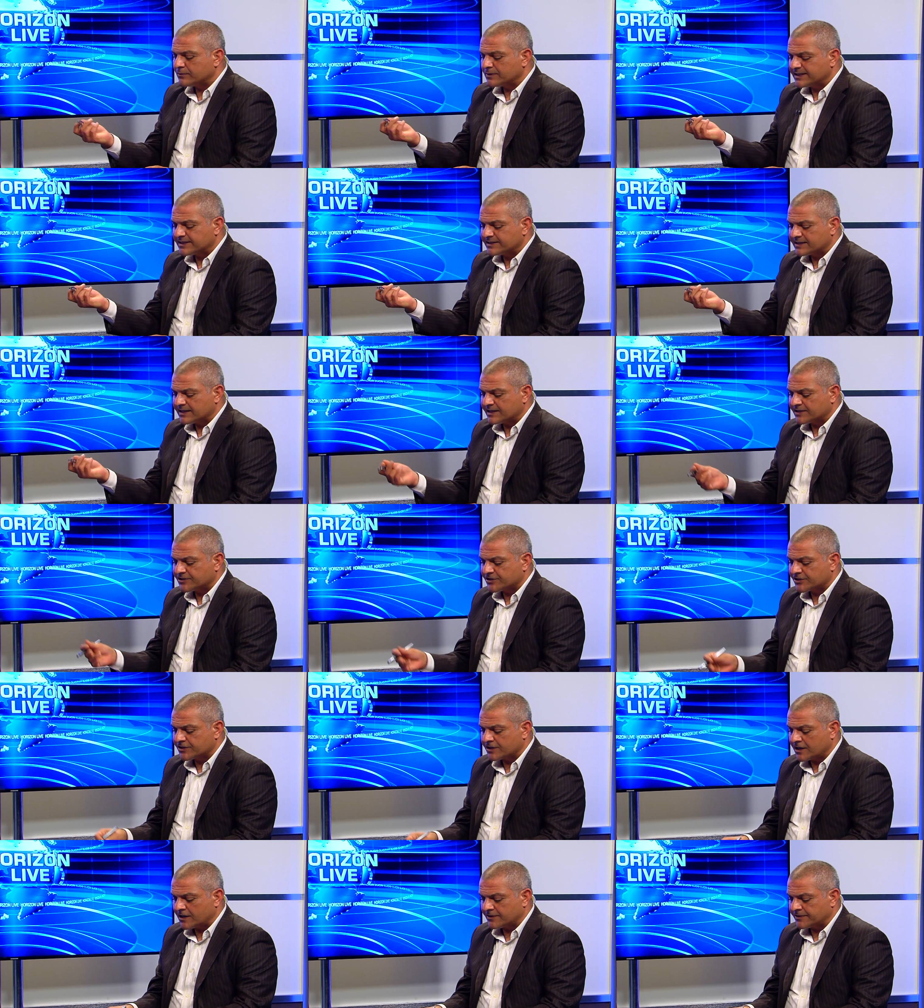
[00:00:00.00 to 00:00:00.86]
we touched
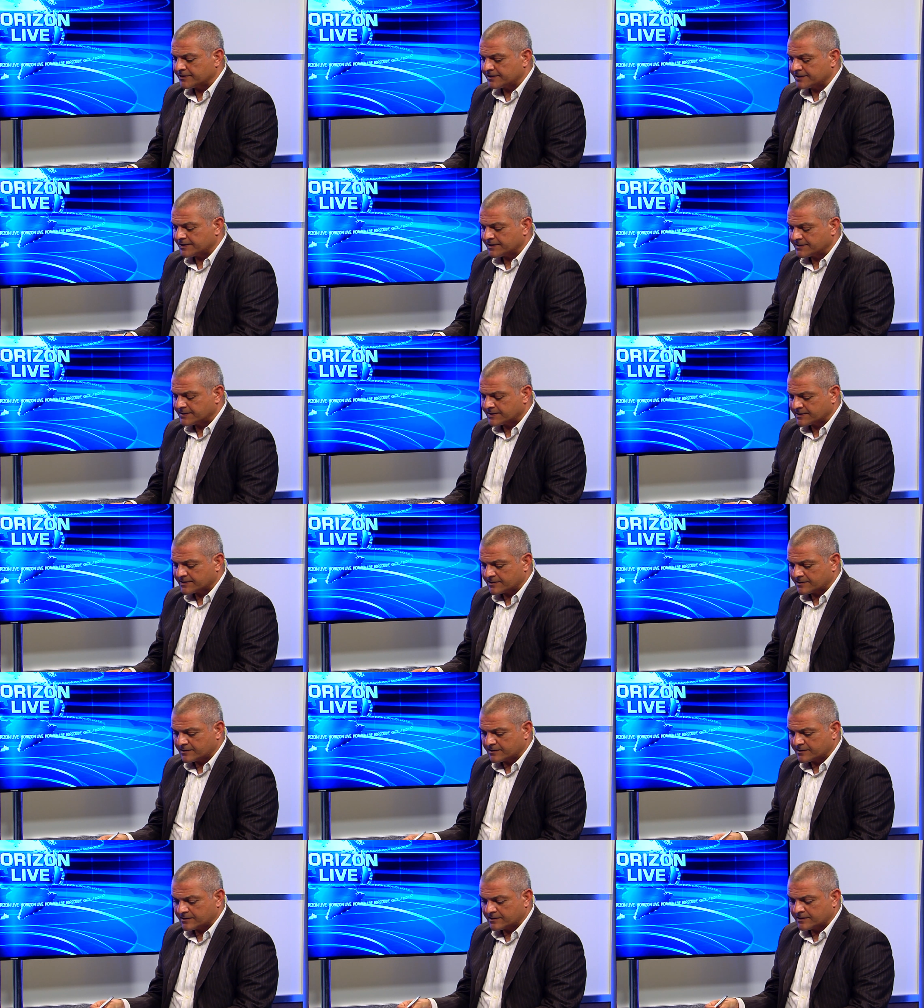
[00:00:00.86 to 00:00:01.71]
on this
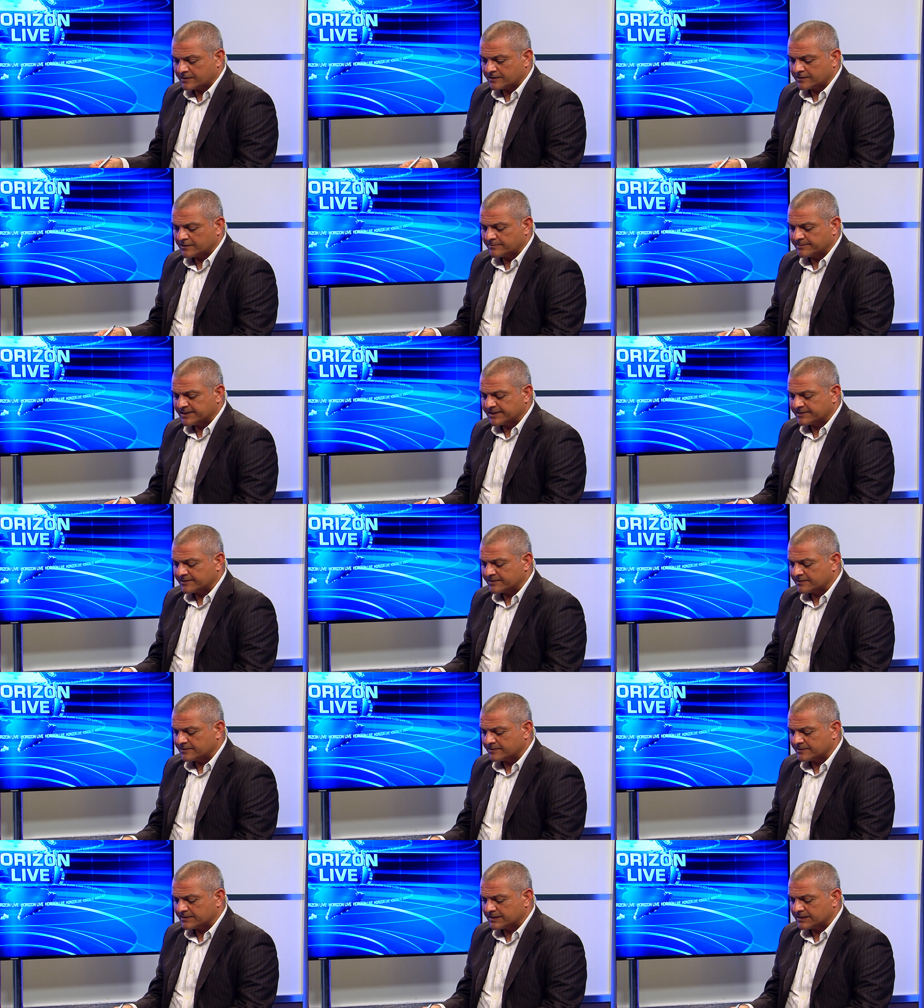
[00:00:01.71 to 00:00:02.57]
a little bit,
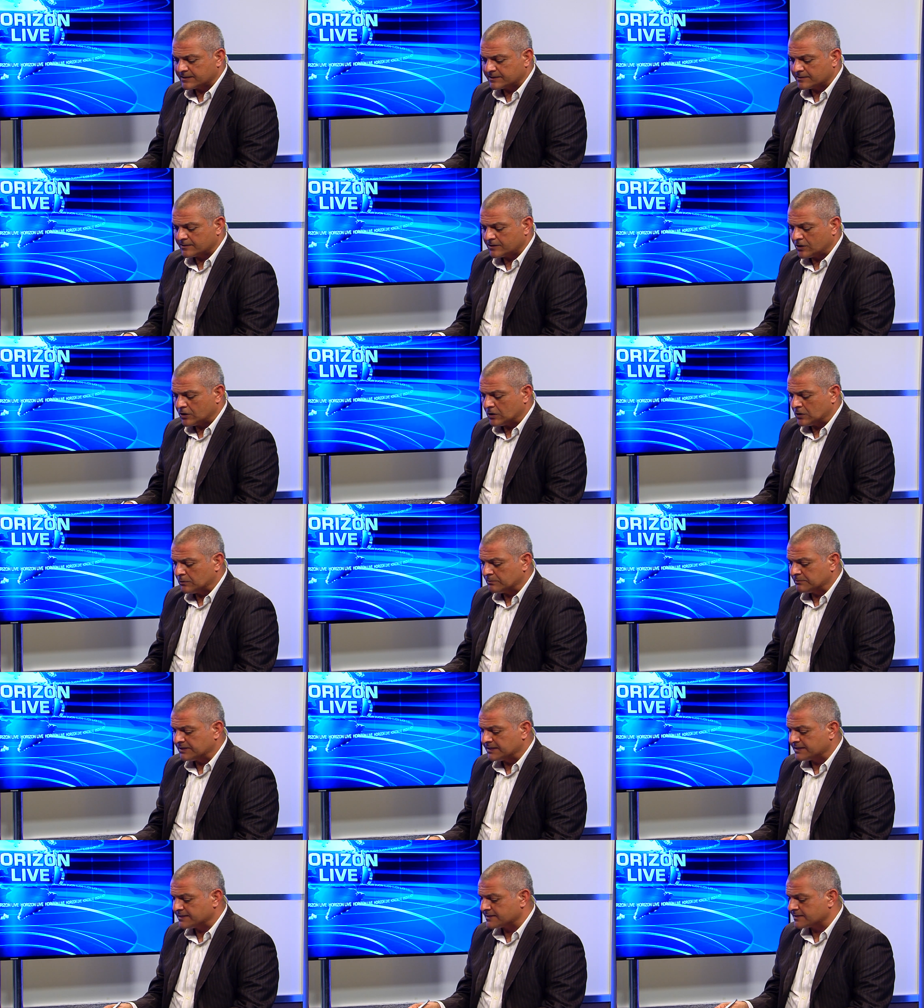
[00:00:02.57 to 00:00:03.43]
the
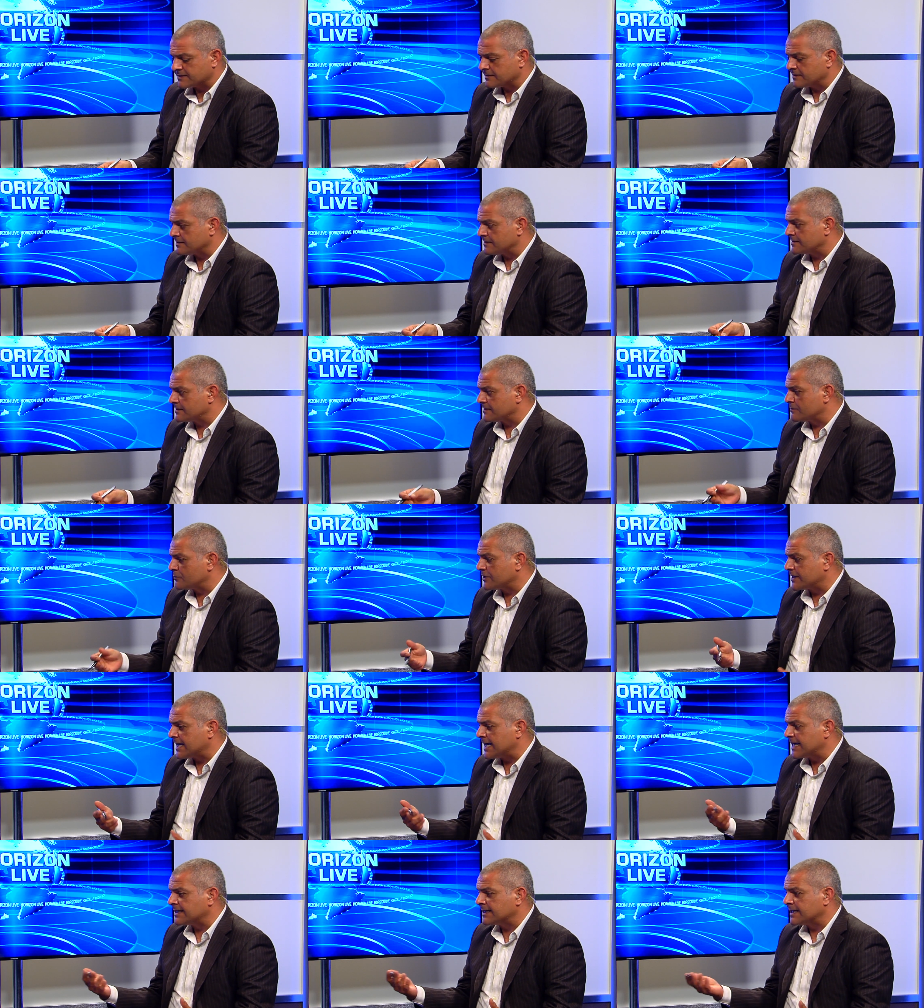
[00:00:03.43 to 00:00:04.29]
homelessness, what
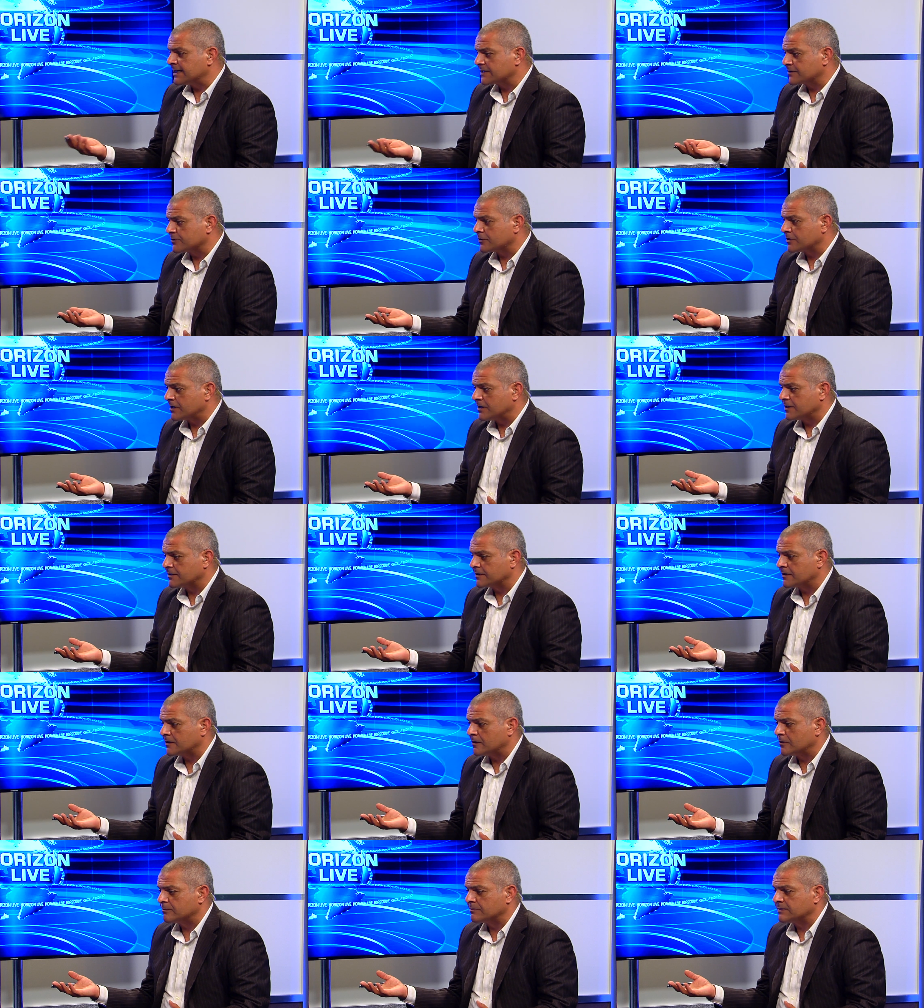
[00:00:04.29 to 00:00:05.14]
I like to call the
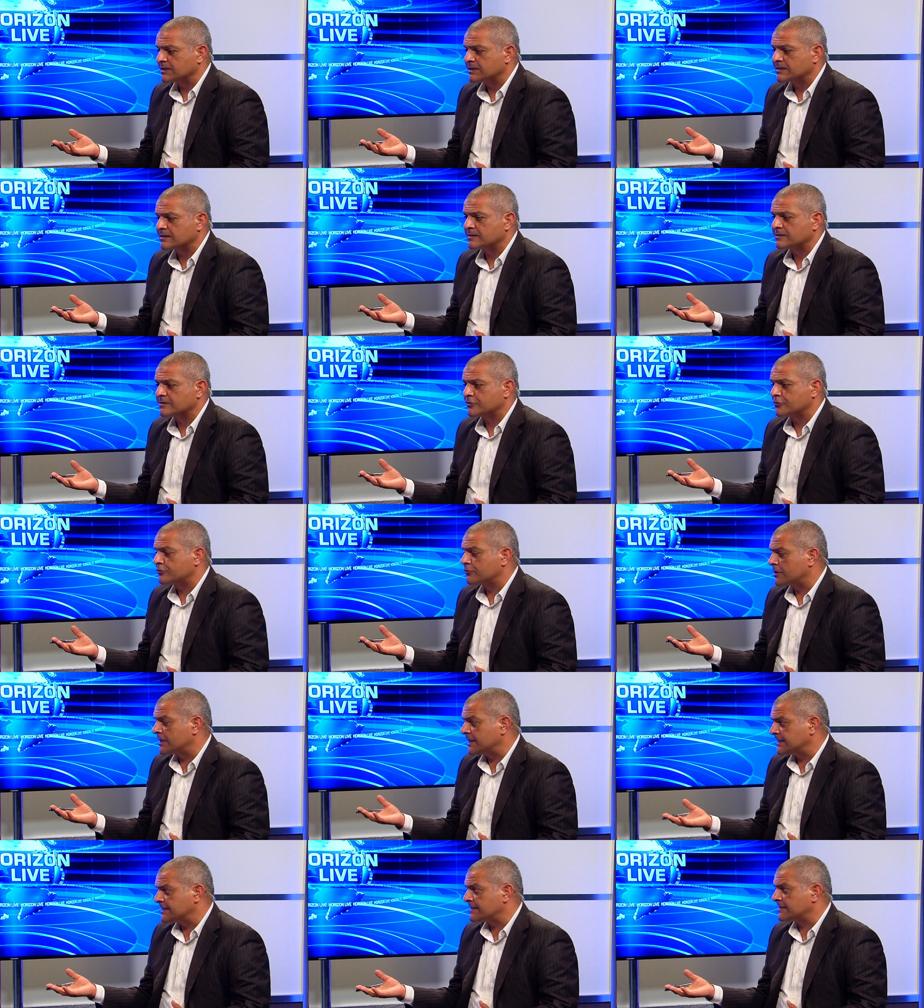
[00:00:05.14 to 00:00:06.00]
homelessness
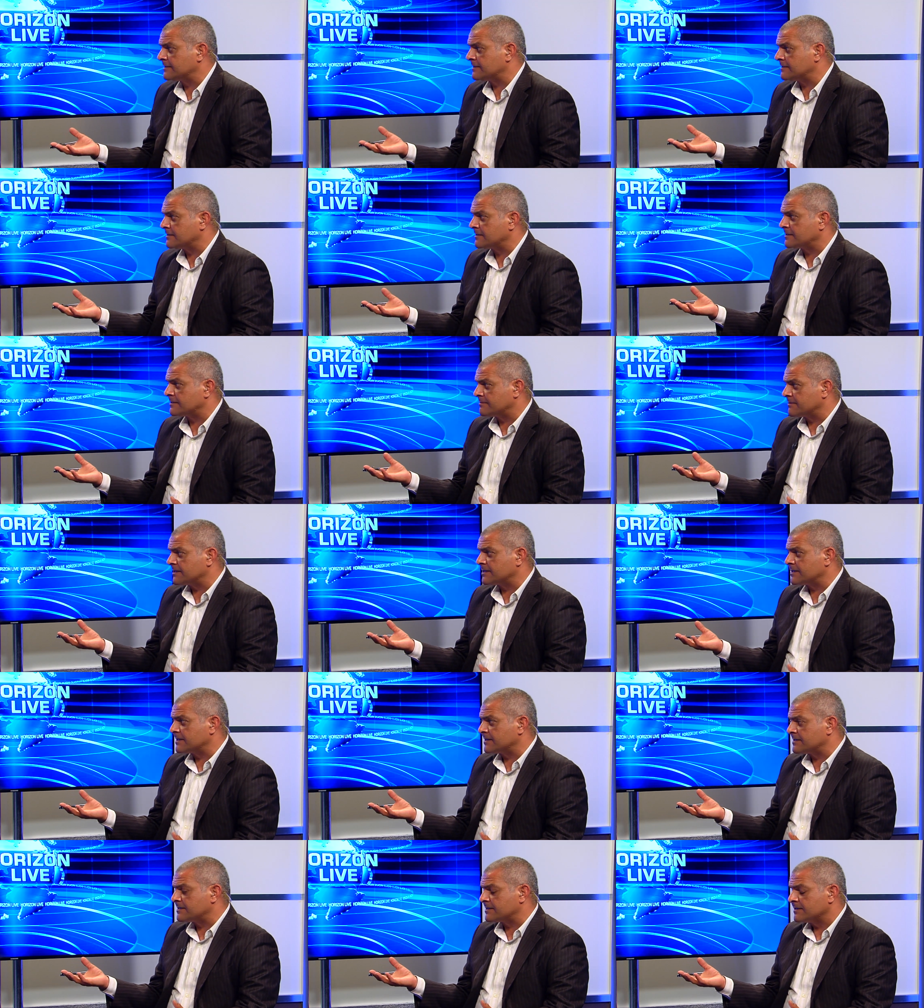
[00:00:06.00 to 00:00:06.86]
crisis,
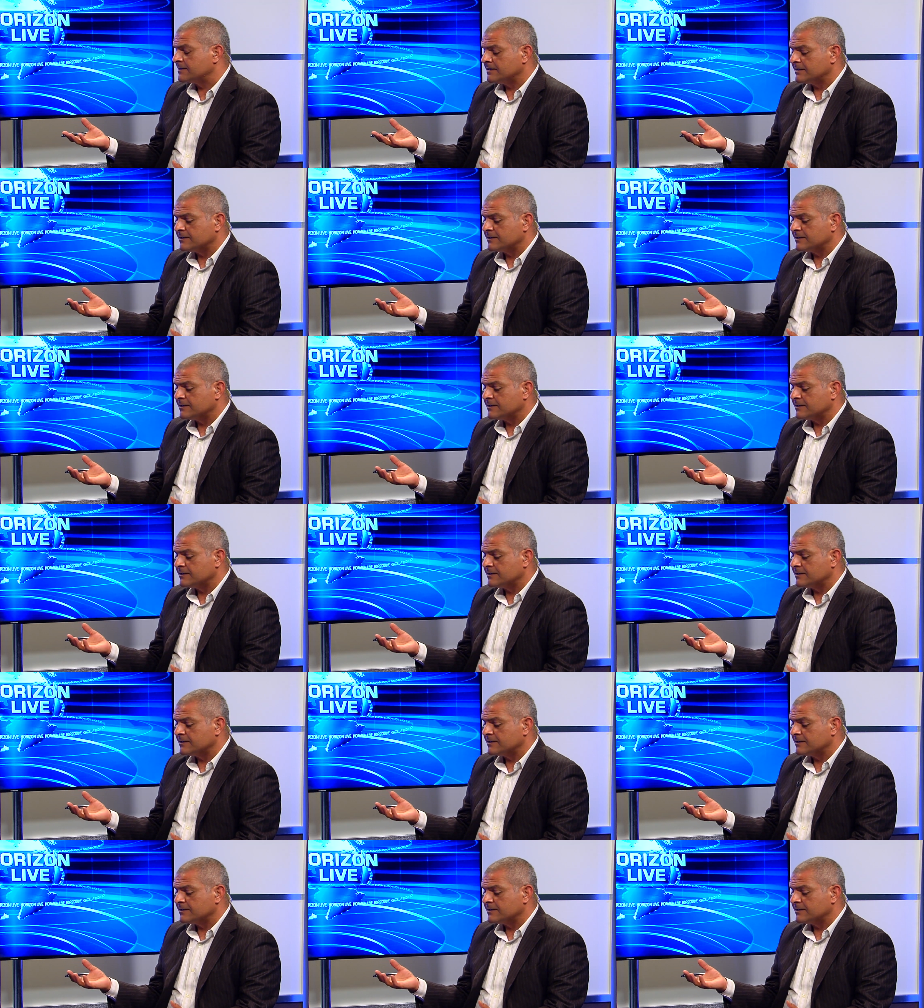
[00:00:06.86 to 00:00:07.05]
because